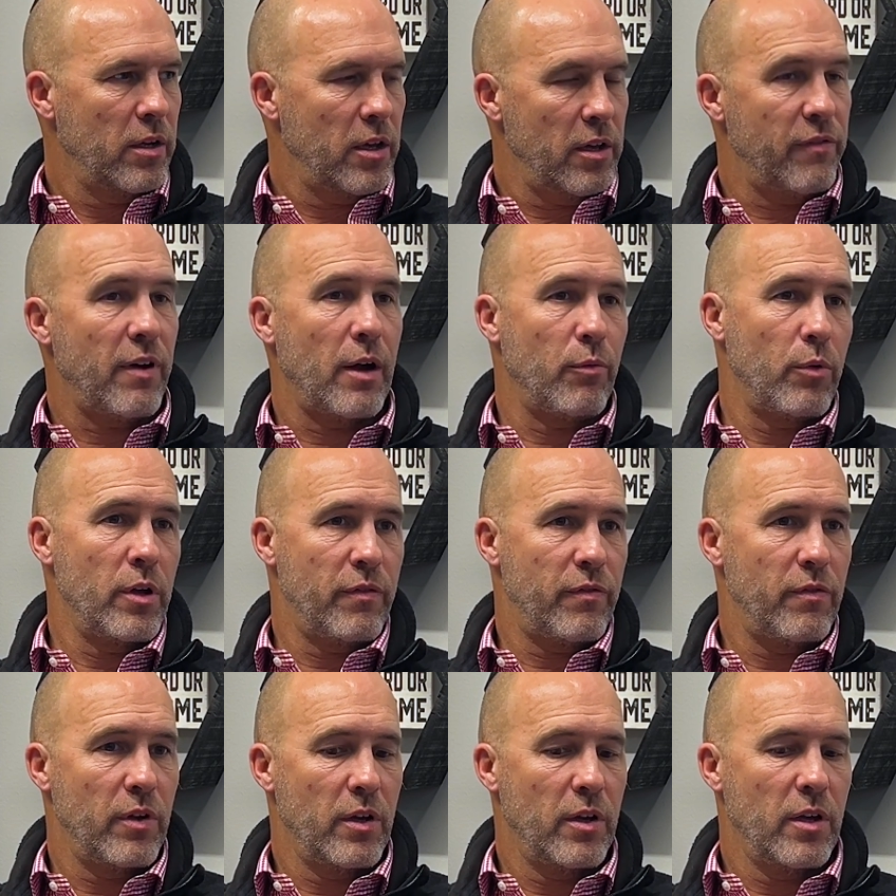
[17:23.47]

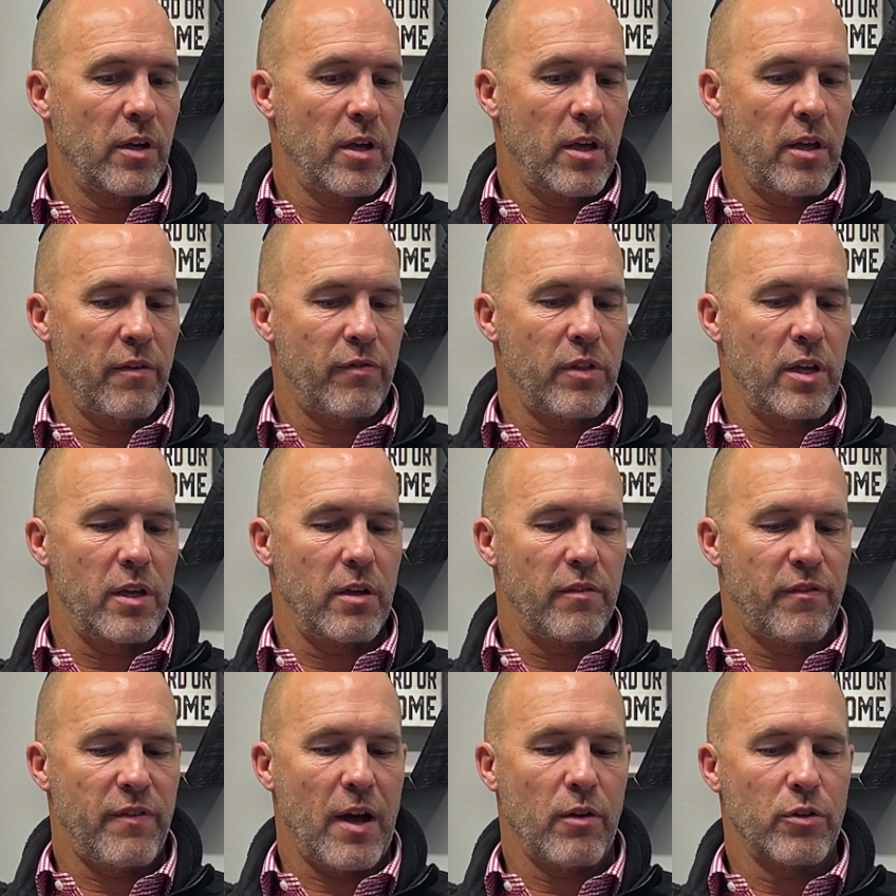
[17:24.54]
If the
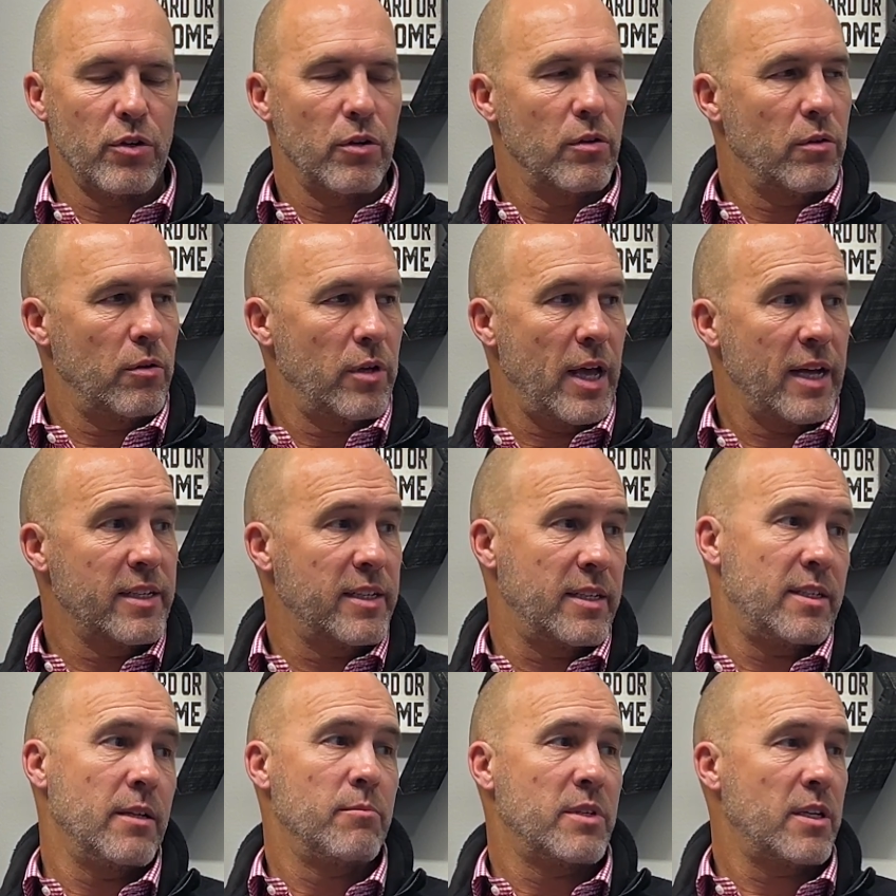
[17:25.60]
founder exits
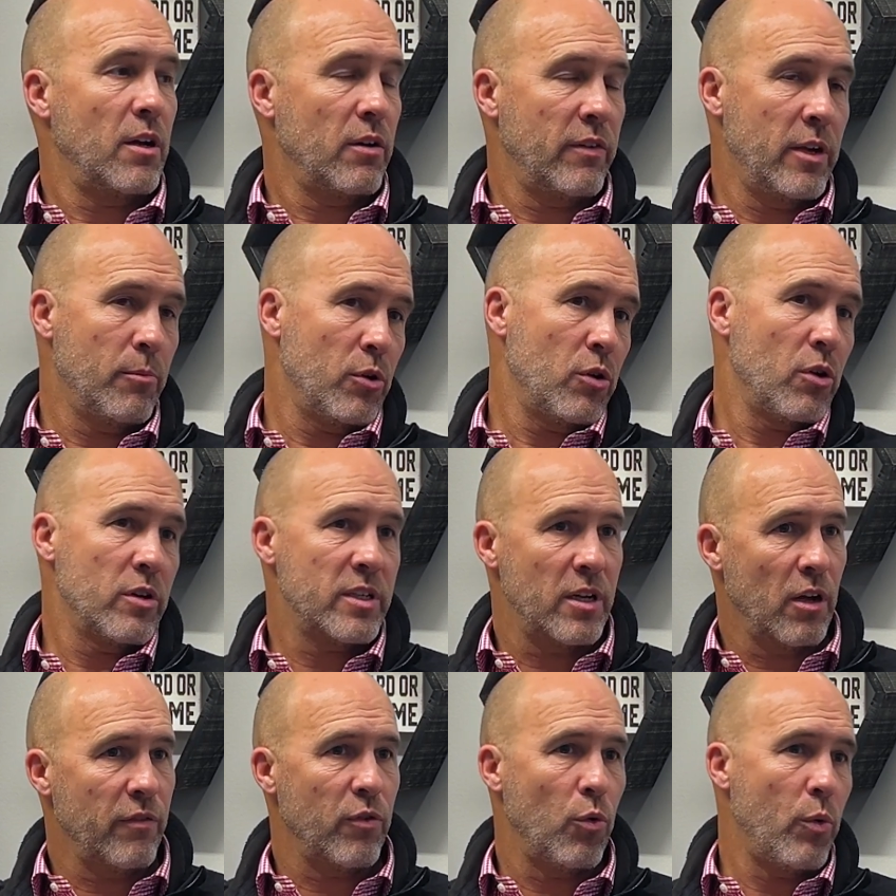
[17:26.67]
him or
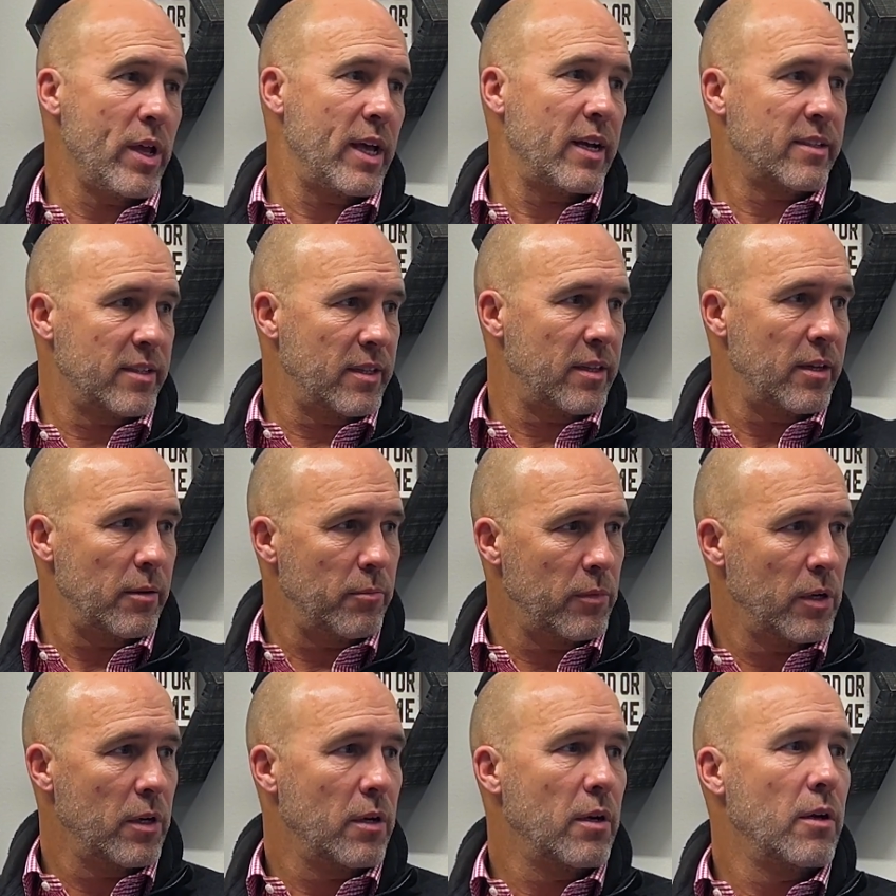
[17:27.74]
herself, or we exit them,
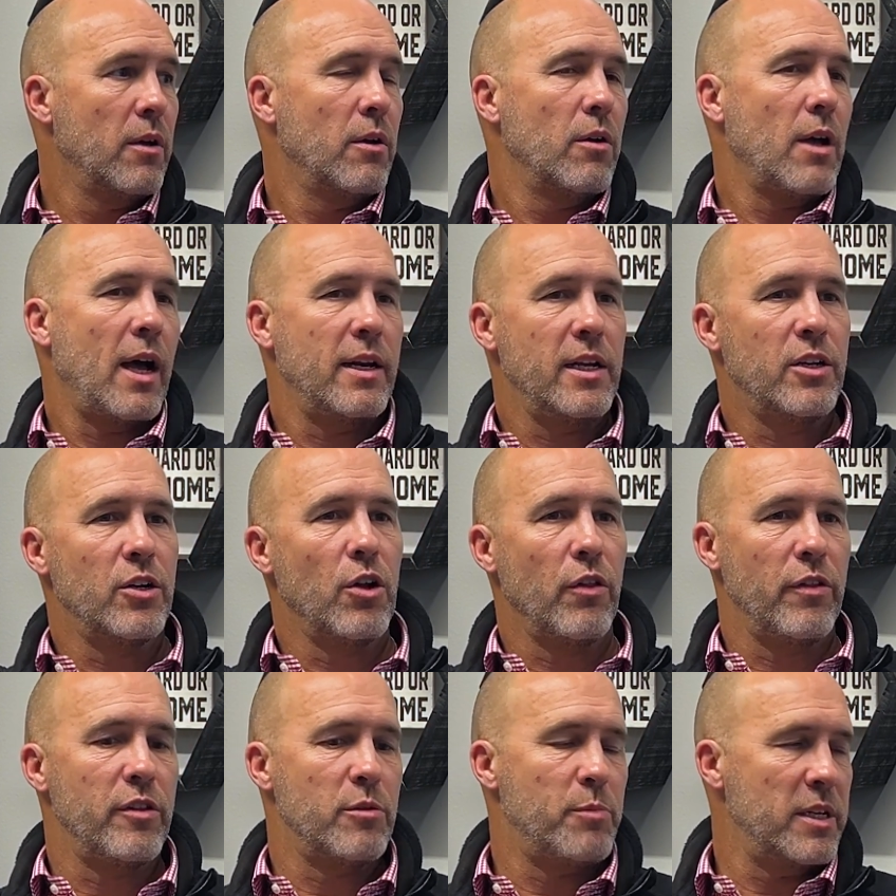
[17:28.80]
I need to know that
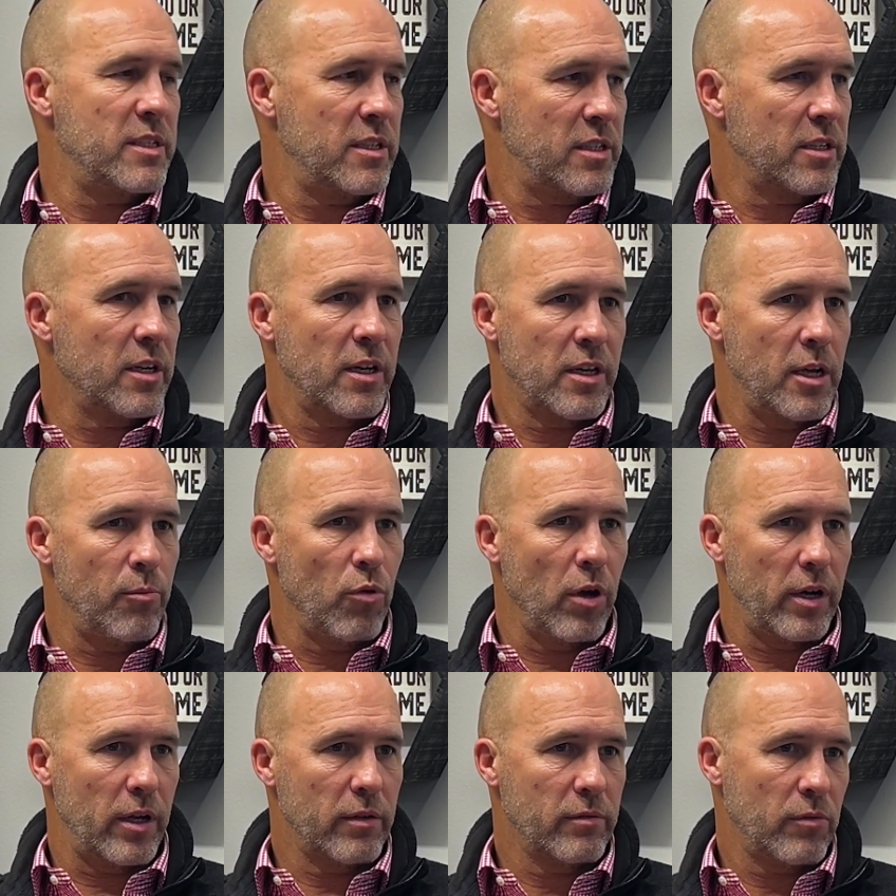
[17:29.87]
this business is going to keep
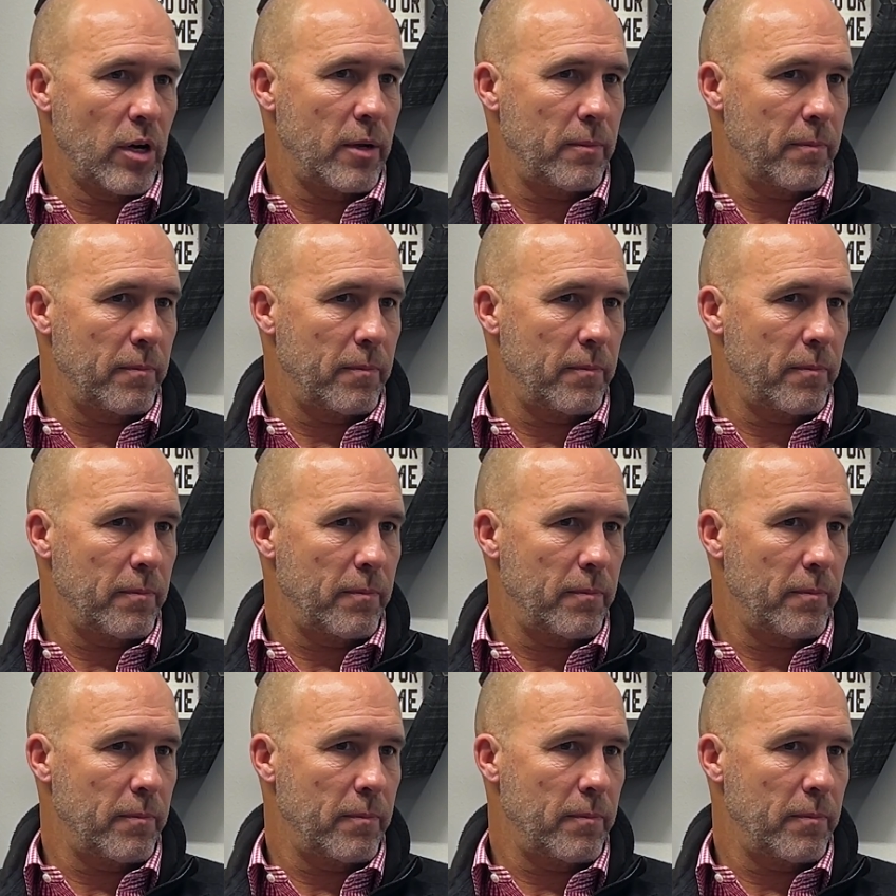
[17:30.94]
running, right?